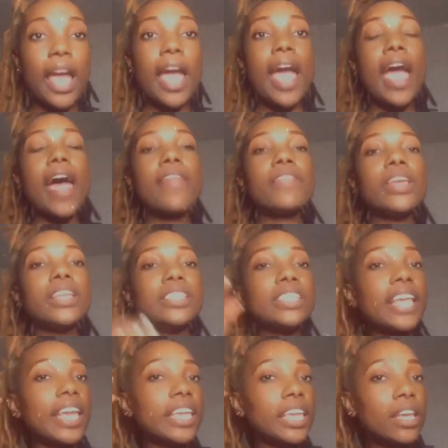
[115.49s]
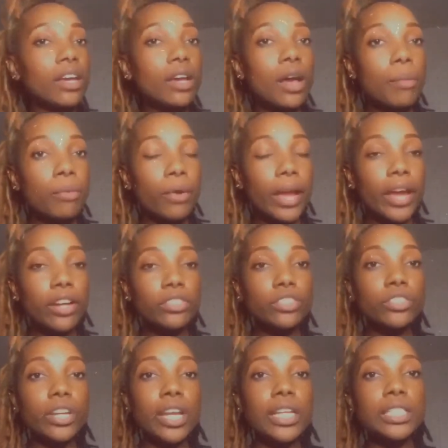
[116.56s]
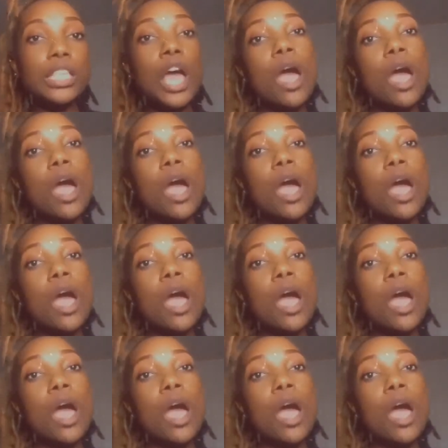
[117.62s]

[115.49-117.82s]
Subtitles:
and then taking a couple hair strands,